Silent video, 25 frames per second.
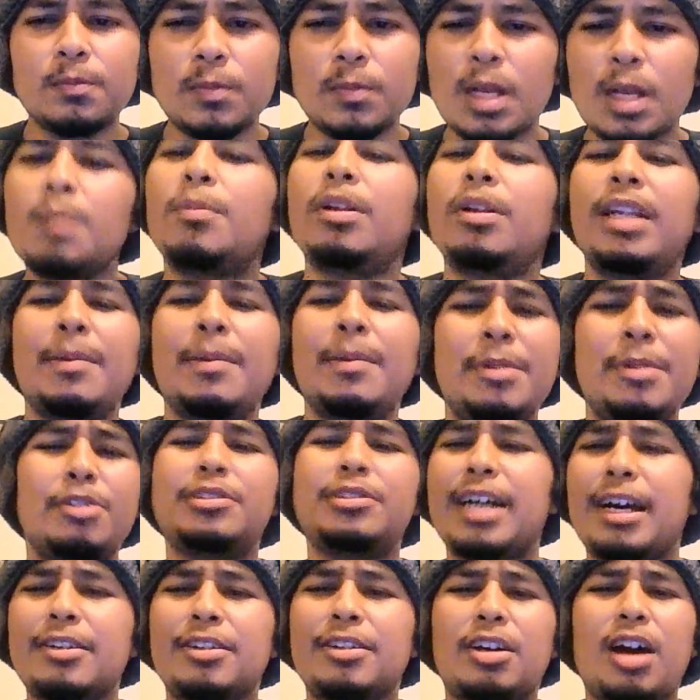But let me know
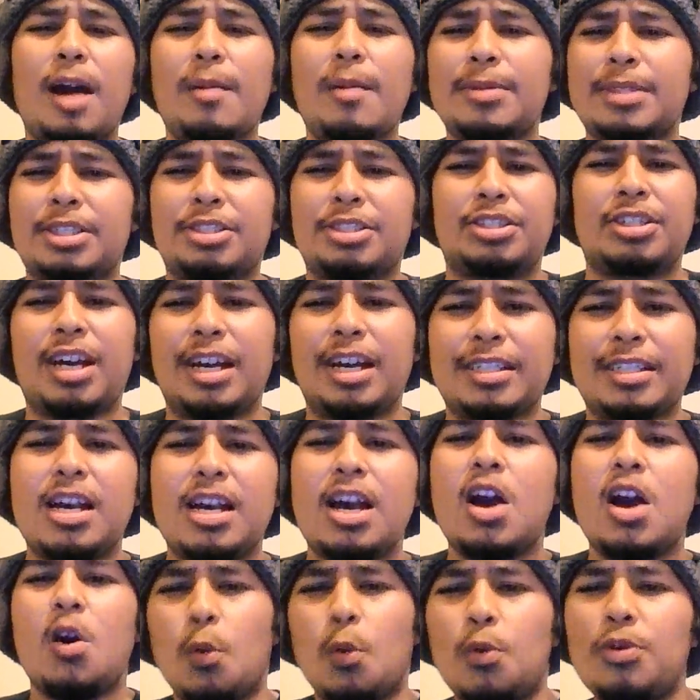down in the comment section, guys,
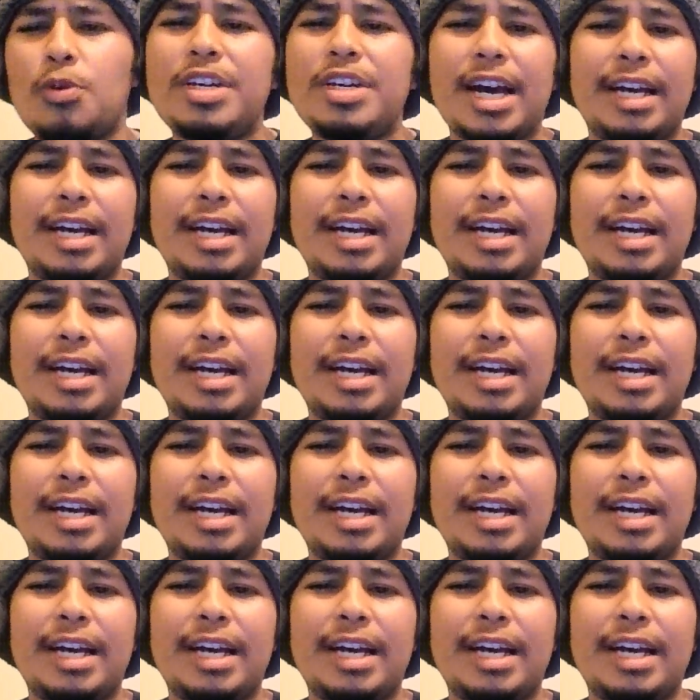what are you